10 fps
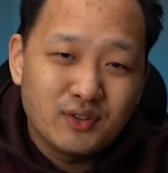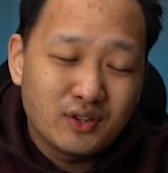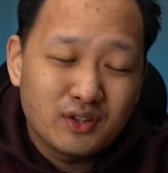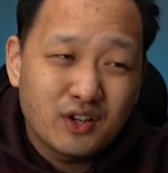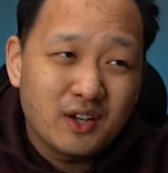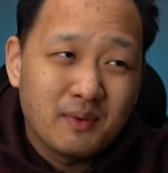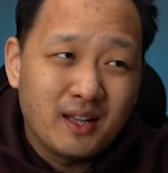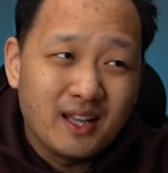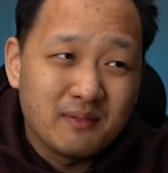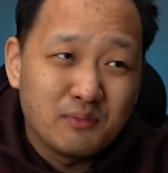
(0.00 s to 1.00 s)
you're talking
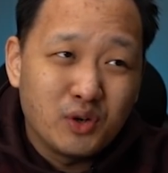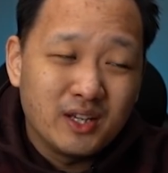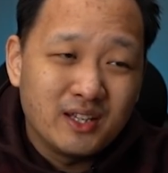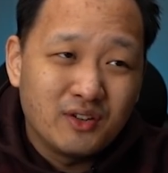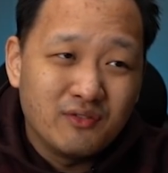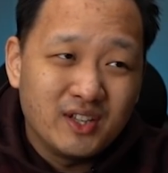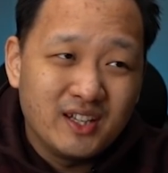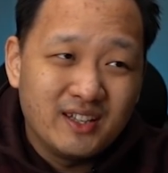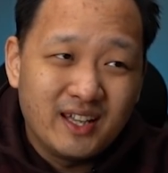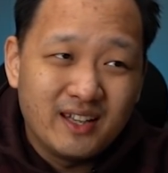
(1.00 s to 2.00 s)
about like more
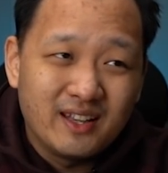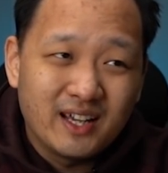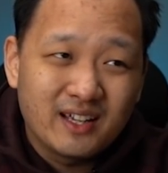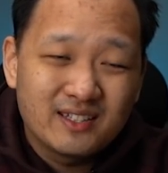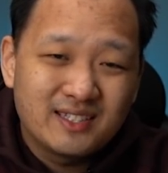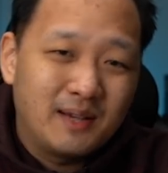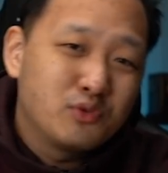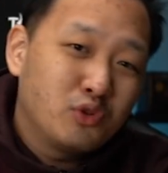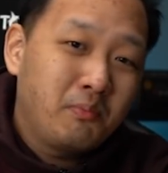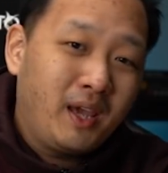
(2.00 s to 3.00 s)
inconvenient than like
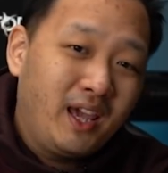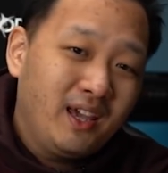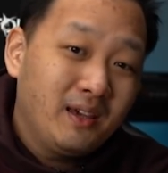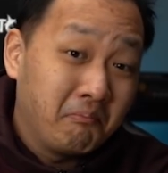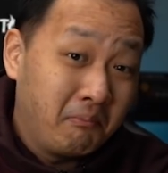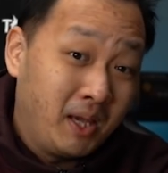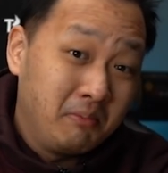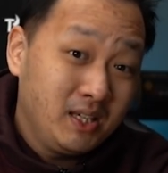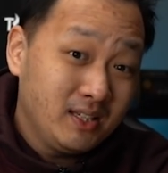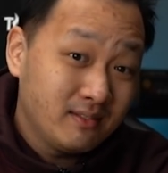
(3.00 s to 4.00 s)
Samsung Pay,
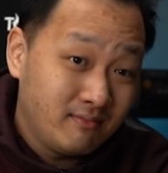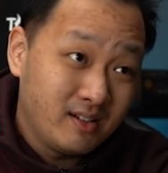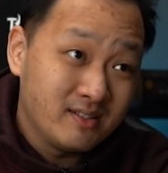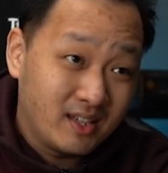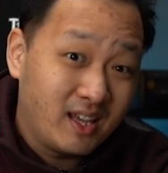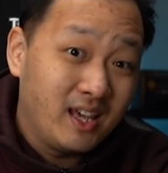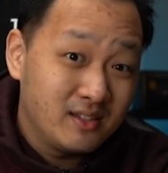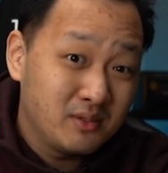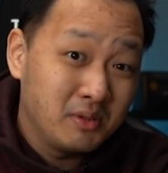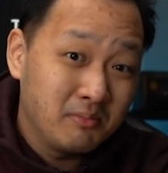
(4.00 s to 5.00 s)
maybe there's a
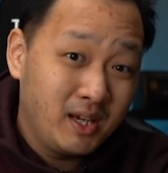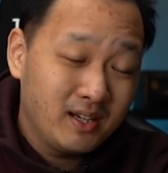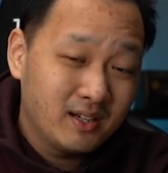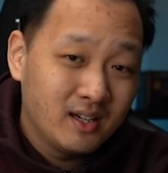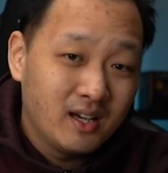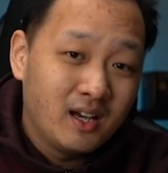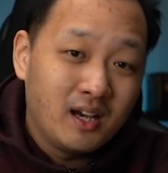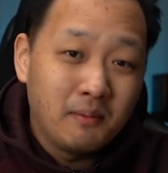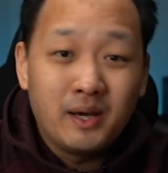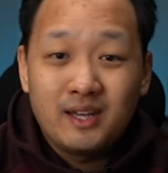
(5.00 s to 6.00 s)
case to be made.
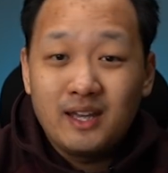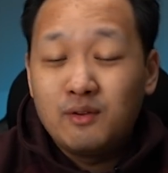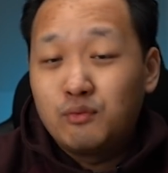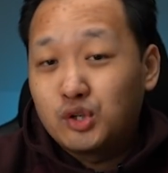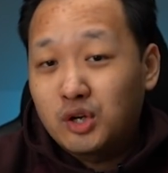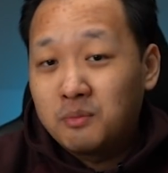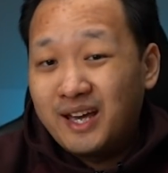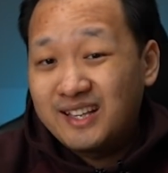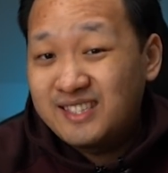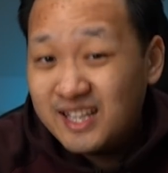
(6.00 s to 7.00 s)
But if we're talking about
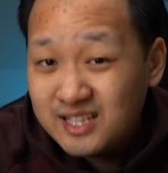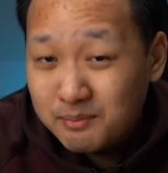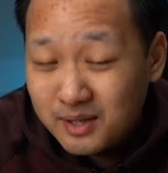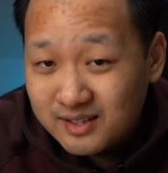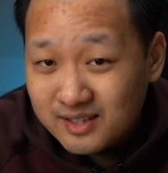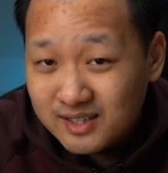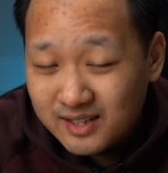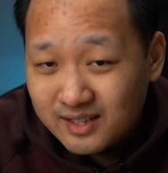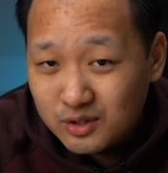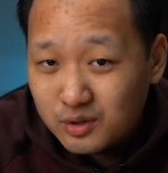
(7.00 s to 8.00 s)
accessibility,
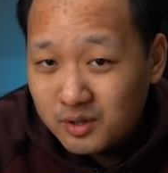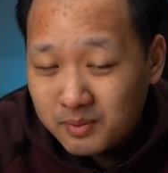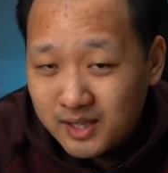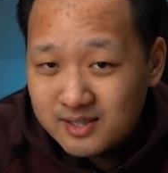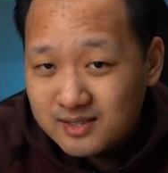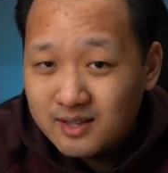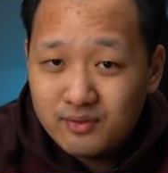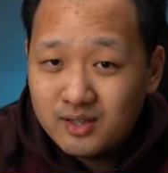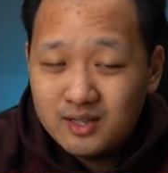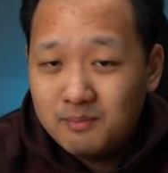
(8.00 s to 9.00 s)
then QR Pay is
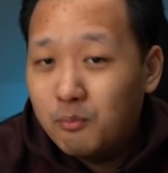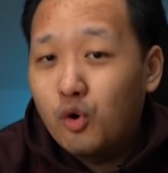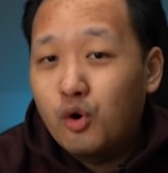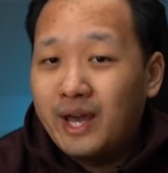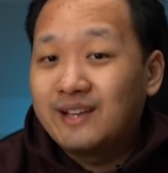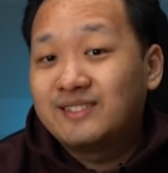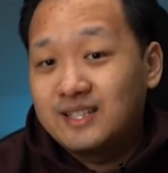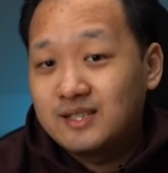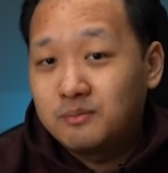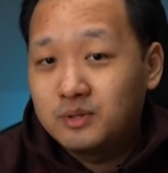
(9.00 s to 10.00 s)
definitely more
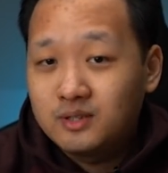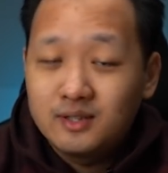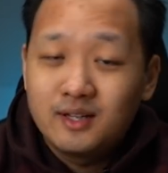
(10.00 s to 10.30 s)
accessible.